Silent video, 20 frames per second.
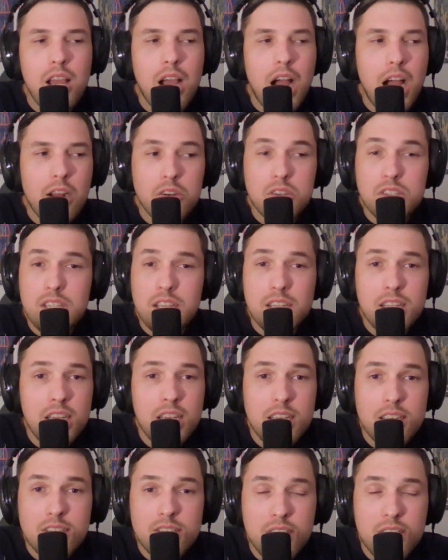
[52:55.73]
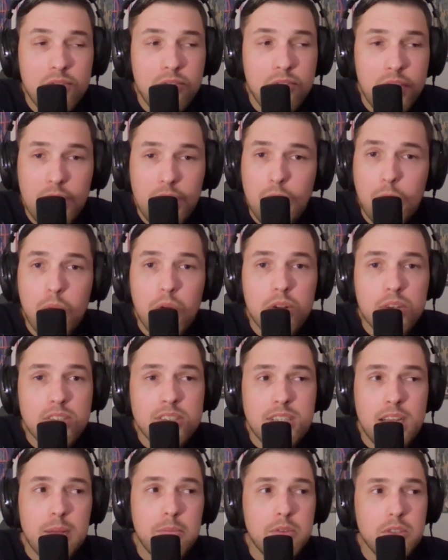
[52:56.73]
I understand he is a very
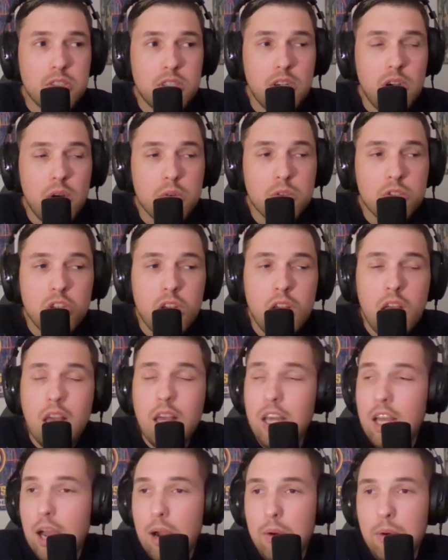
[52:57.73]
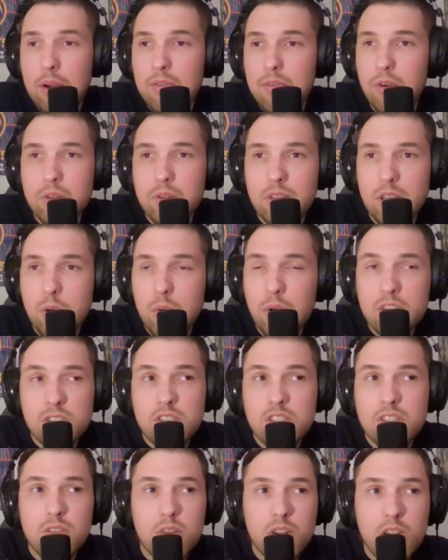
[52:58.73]
well-established coach. However, the
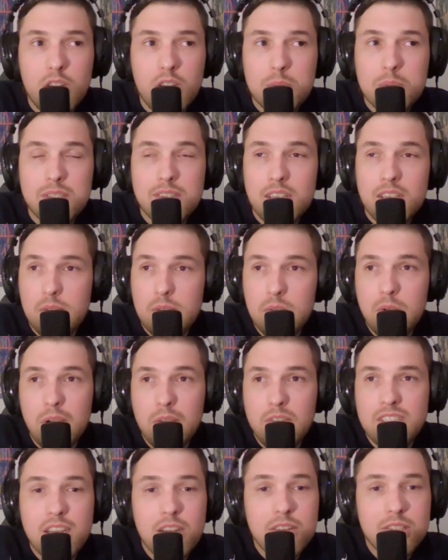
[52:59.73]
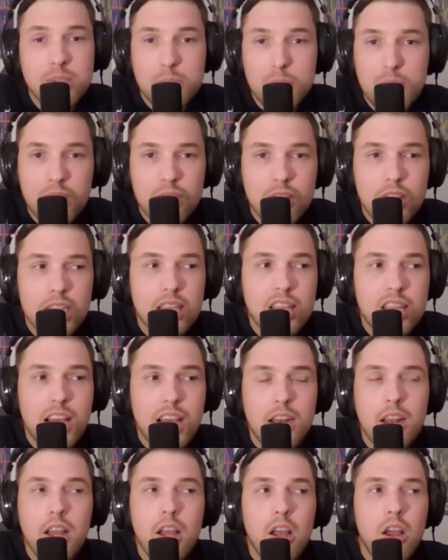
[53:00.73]
question still comes is like, if you have a talented player like
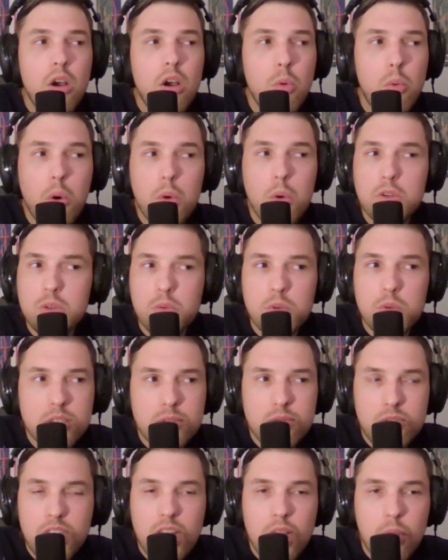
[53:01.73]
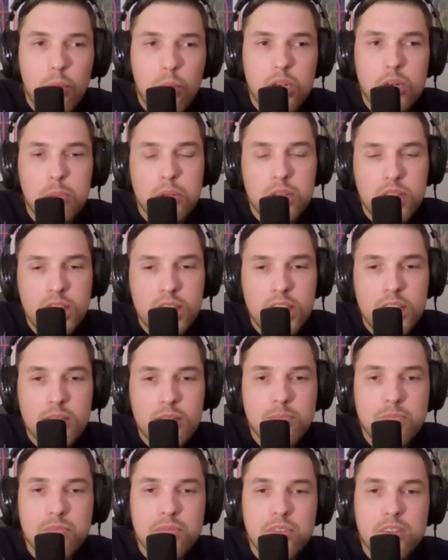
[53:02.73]
that, what was your reason for not wanting to play
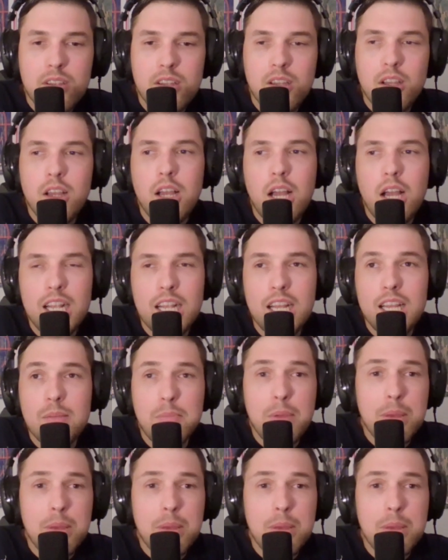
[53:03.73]
him? I get it,